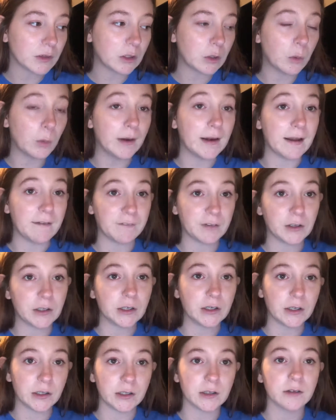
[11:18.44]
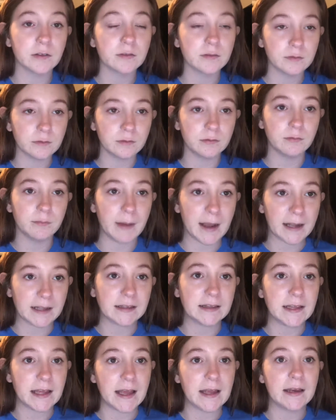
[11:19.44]
whenever,
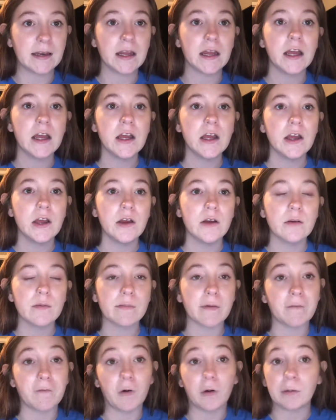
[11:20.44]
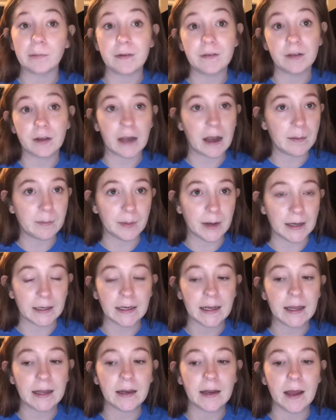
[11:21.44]
back then, before we even got
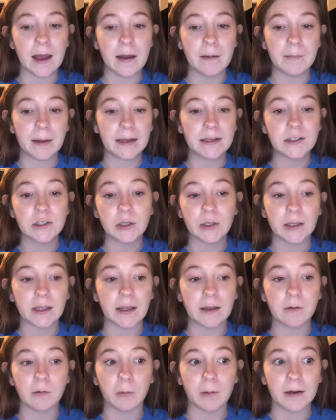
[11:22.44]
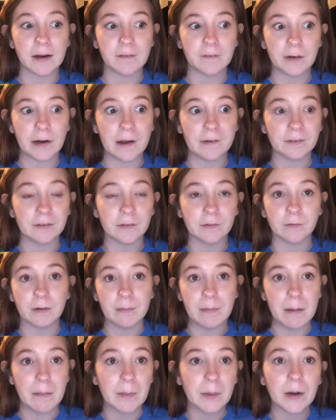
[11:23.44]
pregnant, I took it whenever I
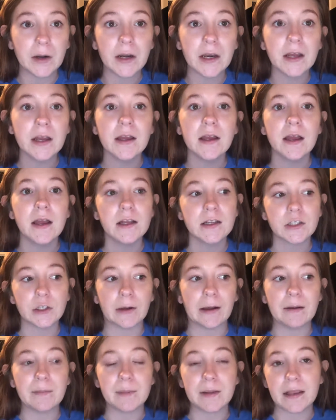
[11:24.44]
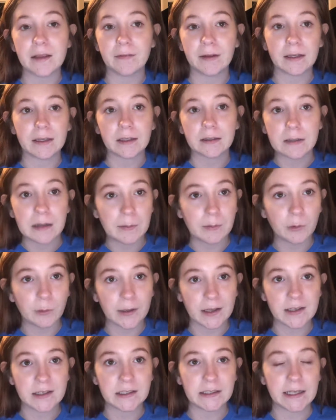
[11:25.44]
remembered, so I'd be like a couple
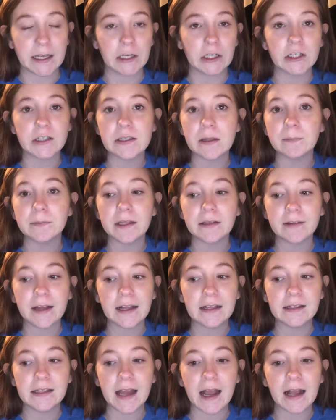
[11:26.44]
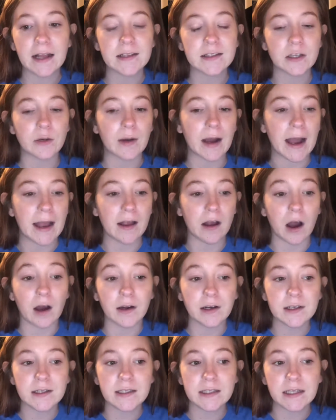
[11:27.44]
weeks late or something like that. So I
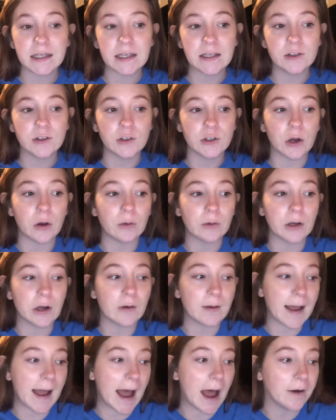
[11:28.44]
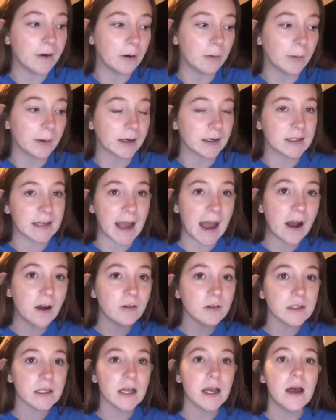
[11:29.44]
honestly don't know how it worked
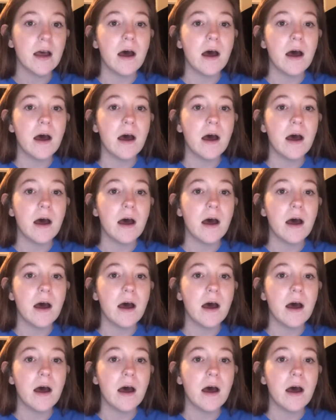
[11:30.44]
out.